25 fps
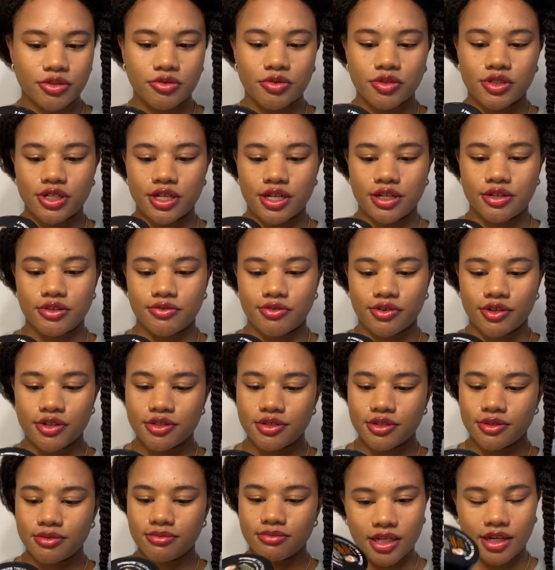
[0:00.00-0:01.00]
one should I do first?
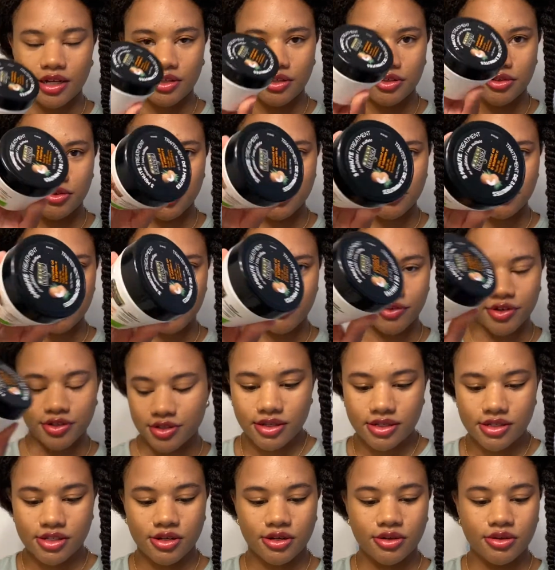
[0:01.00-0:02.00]
I'll do this one first.
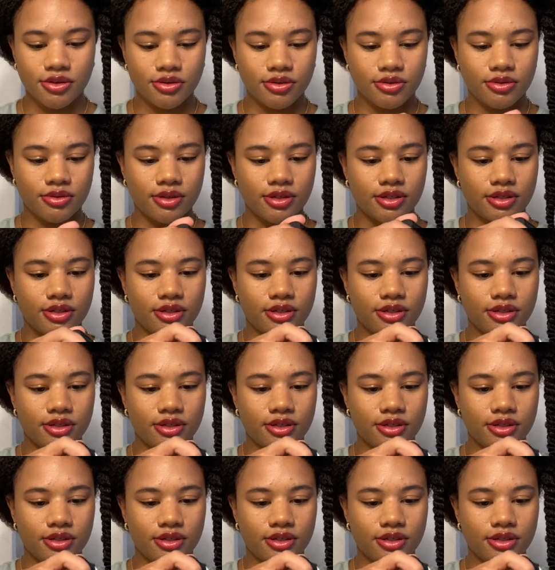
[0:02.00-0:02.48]
So